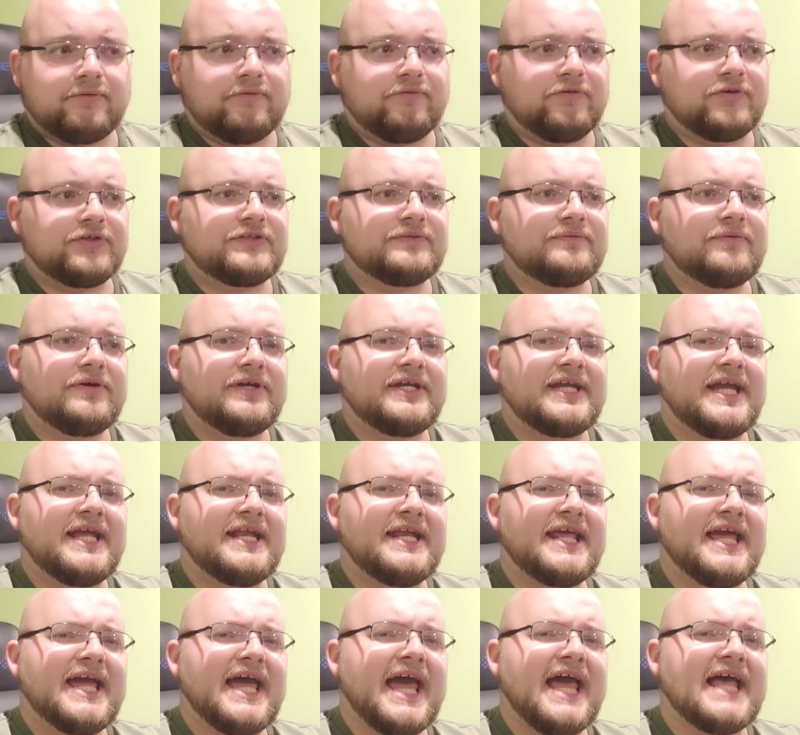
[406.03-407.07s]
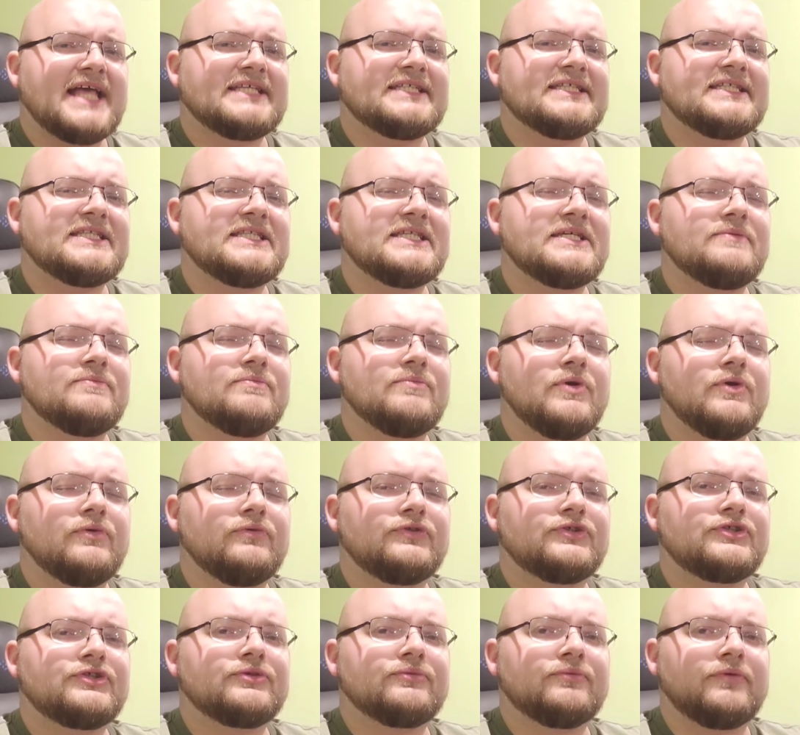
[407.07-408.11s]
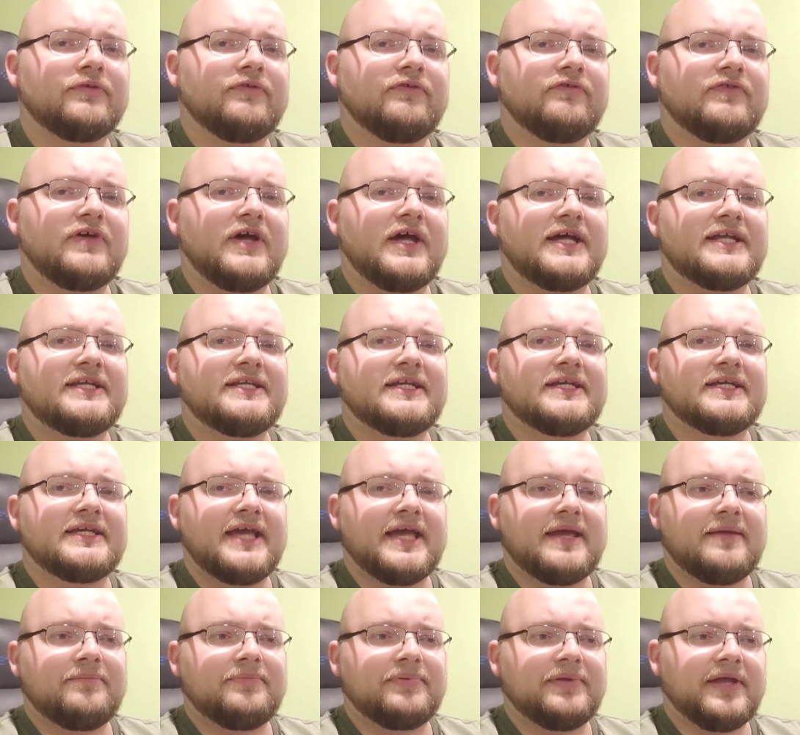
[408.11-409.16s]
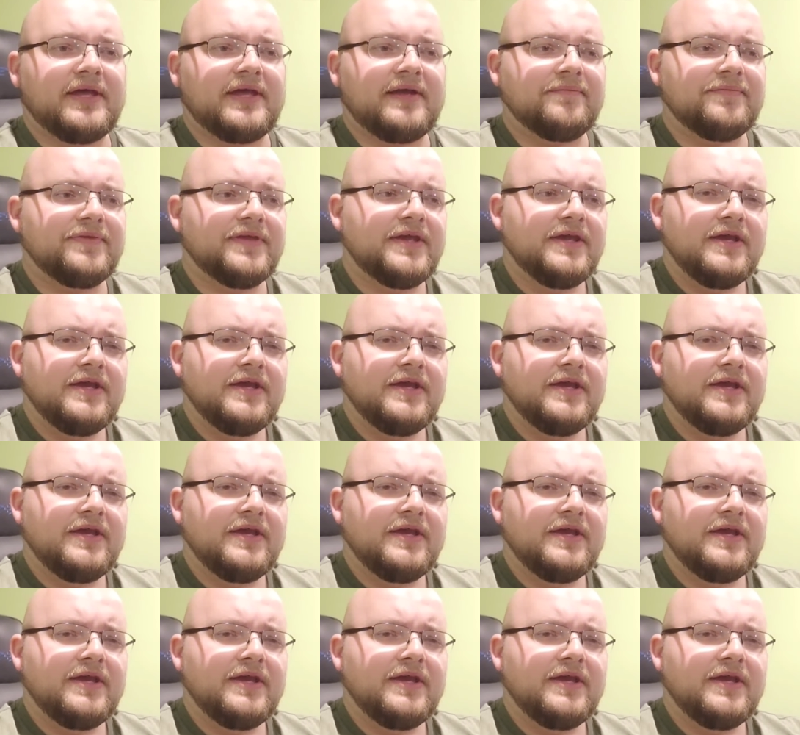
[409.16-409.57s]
Reverse of Arcadia has the most refined gameplay.